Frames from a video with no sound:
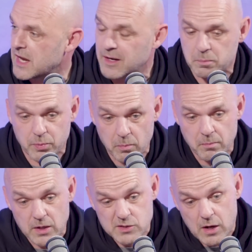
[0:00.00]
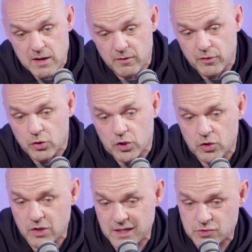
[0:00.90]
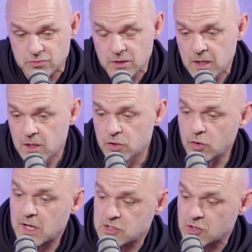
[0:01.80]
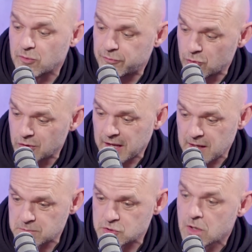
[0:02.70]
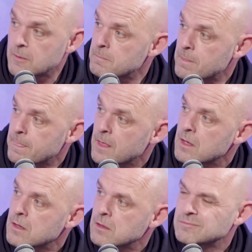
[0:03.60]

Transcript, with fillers: And the problem is, even if you look at Newcastle, Newcastle got four games. They got some dodgy ones.